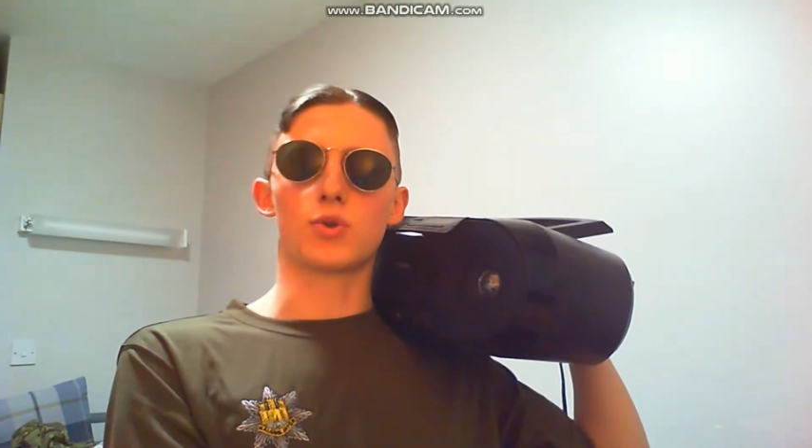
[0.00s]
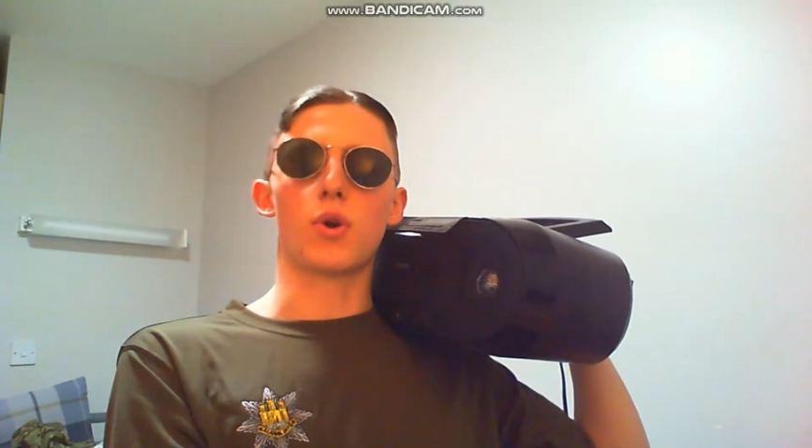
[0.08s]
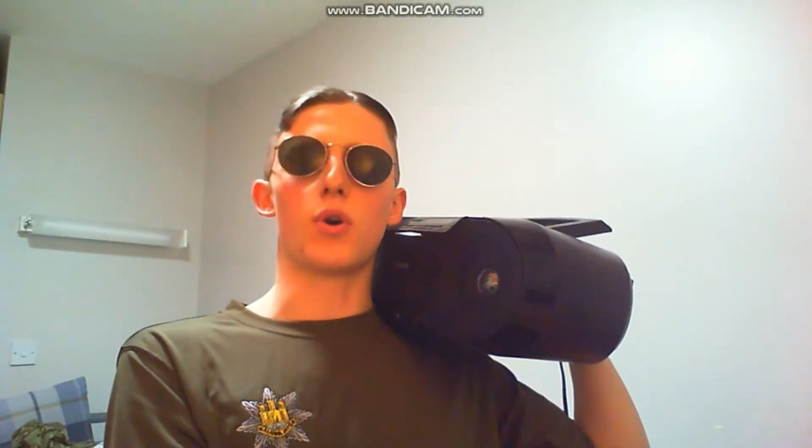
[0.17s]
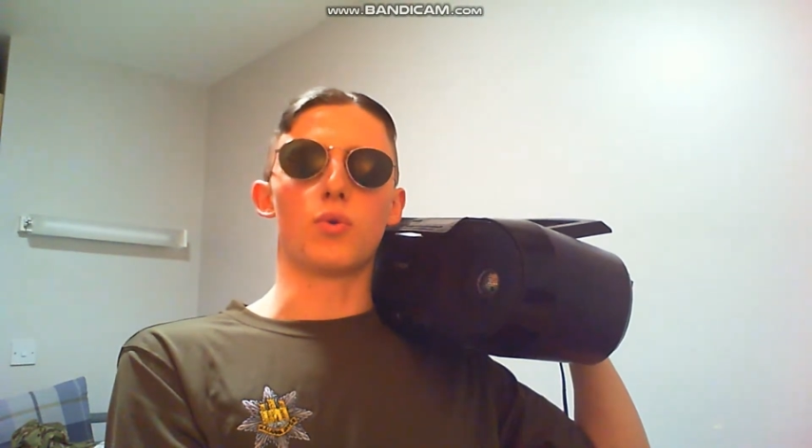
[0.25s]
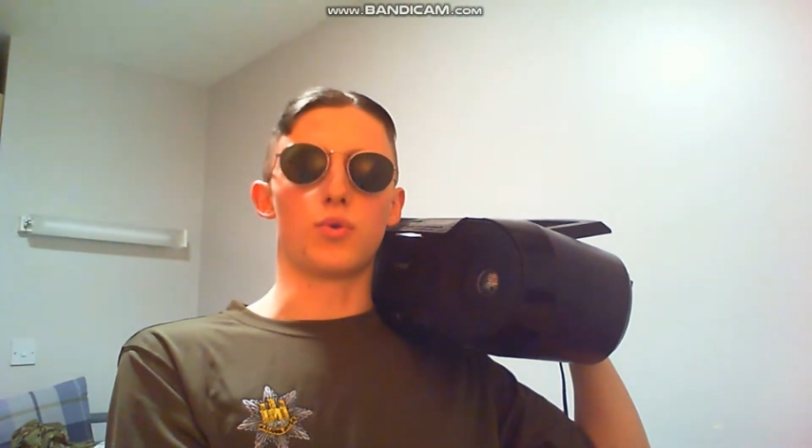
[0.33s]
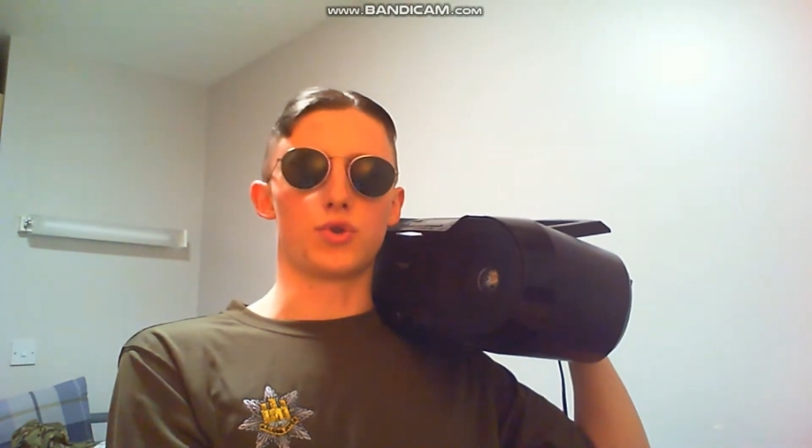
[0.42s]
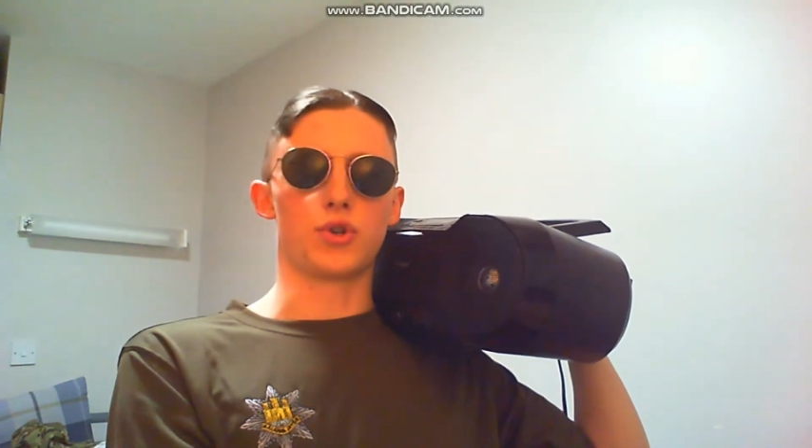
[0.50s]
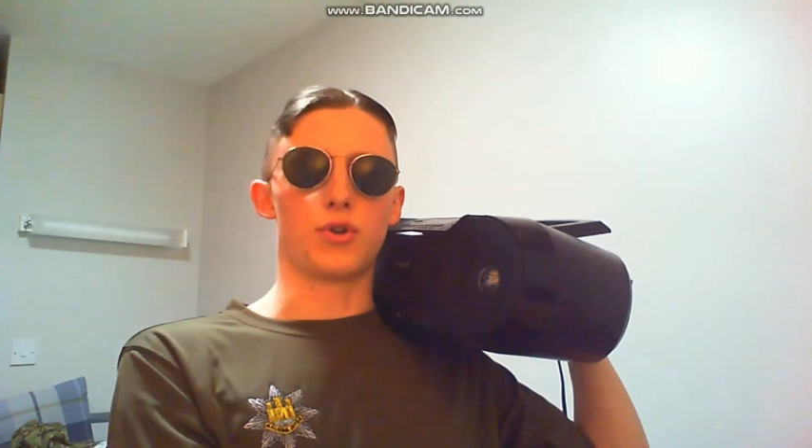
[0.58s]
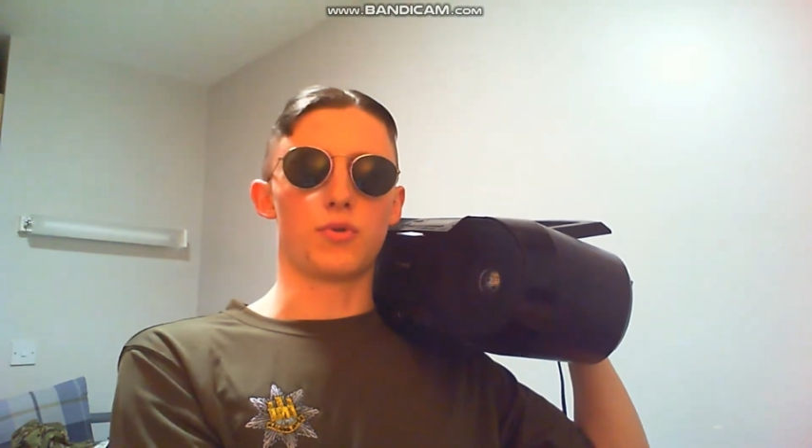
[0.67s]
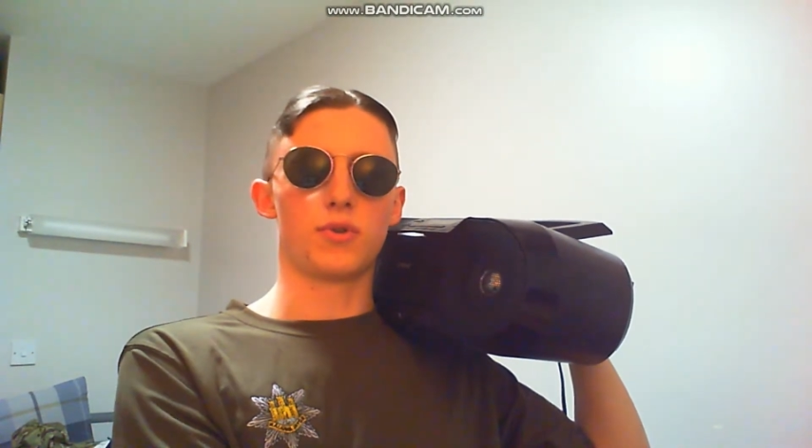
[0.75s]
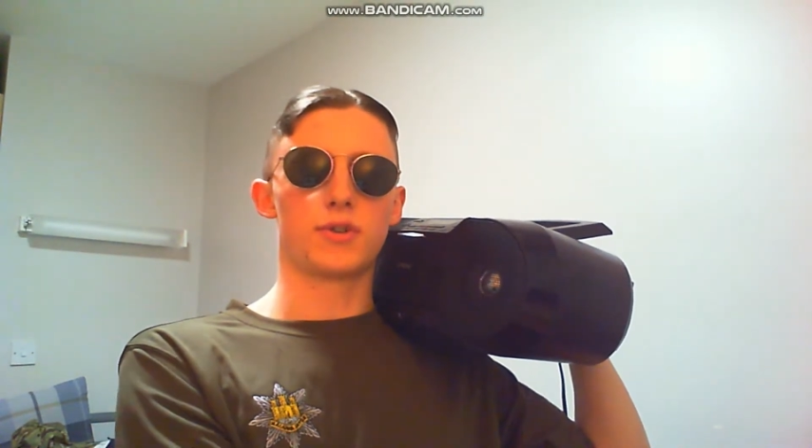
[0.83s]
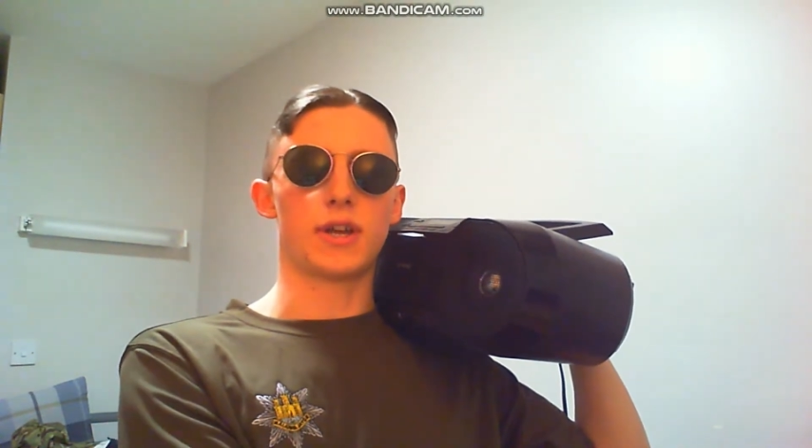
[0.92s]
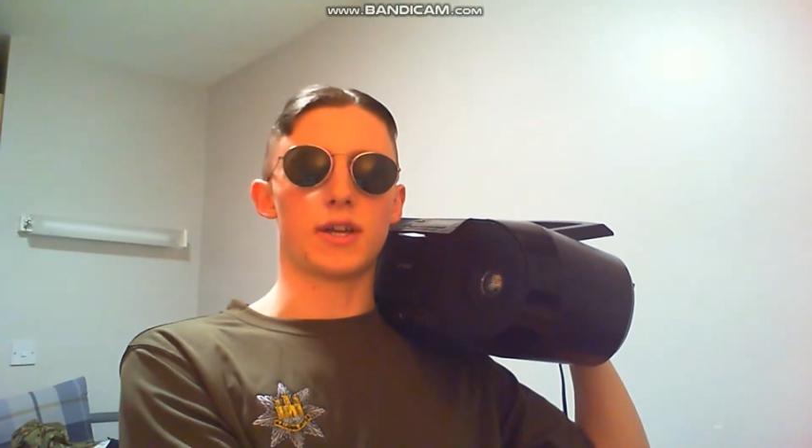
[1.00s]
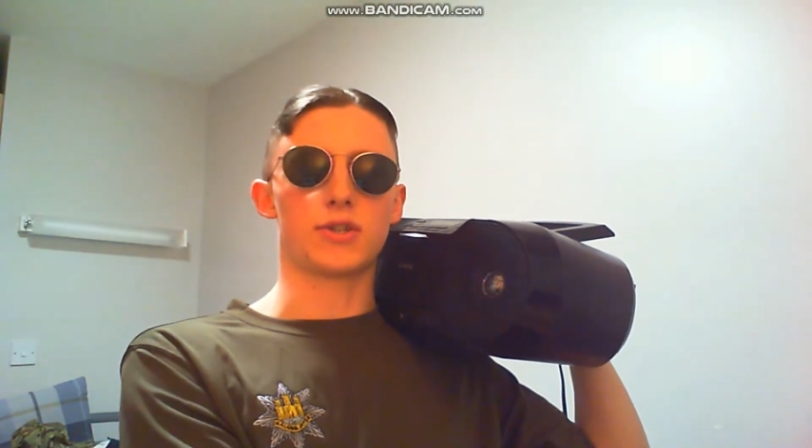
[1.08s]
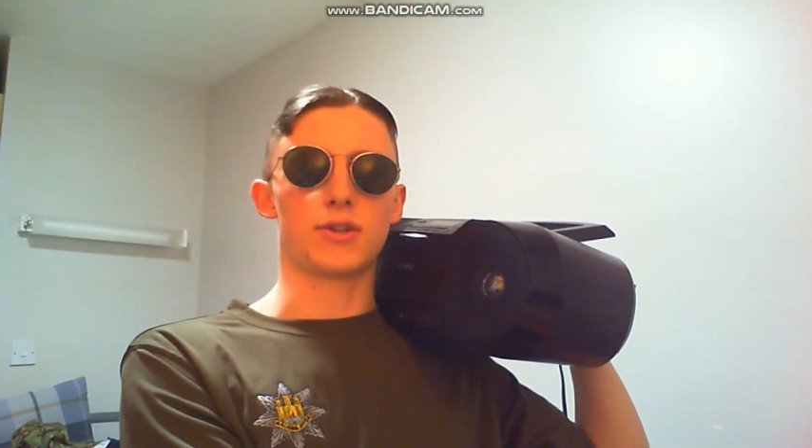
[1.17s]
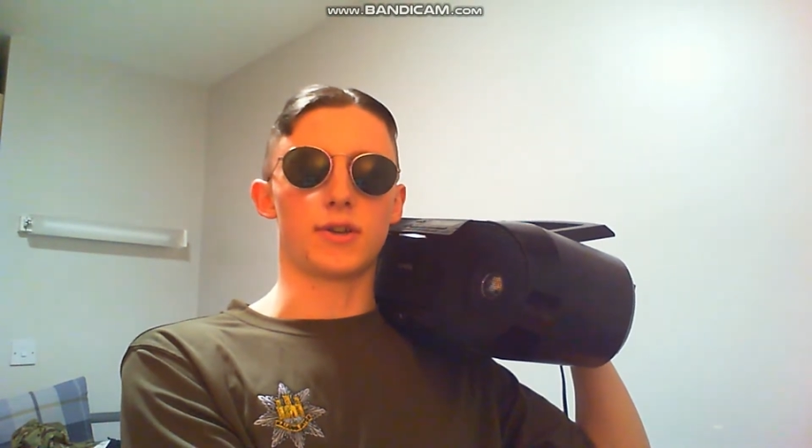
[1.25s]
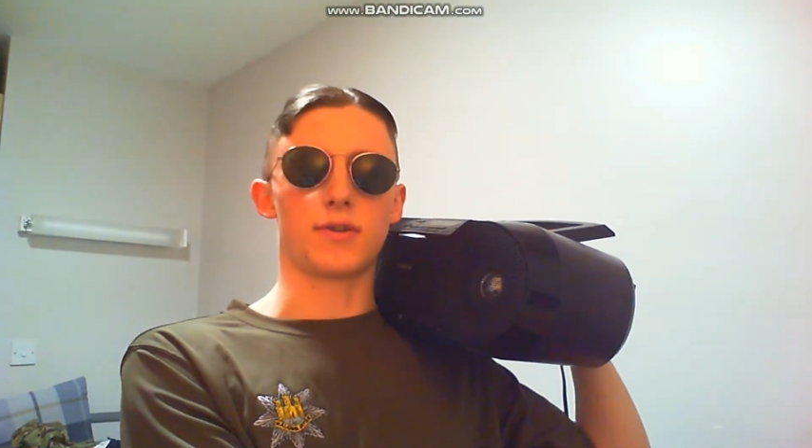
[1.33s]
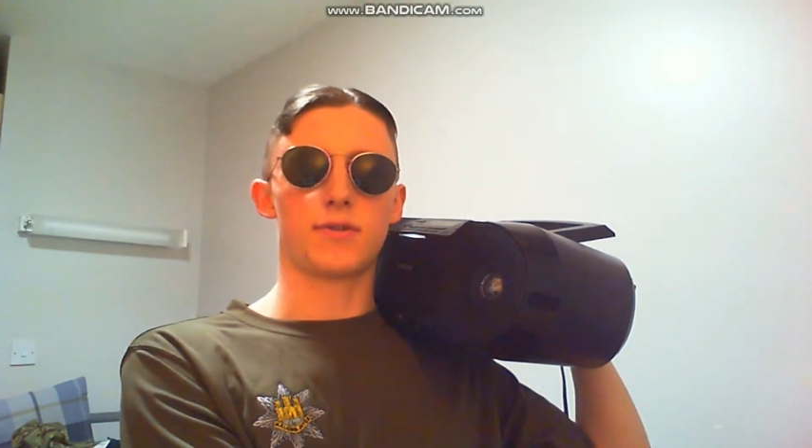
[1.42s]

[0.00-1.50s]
our audio testing.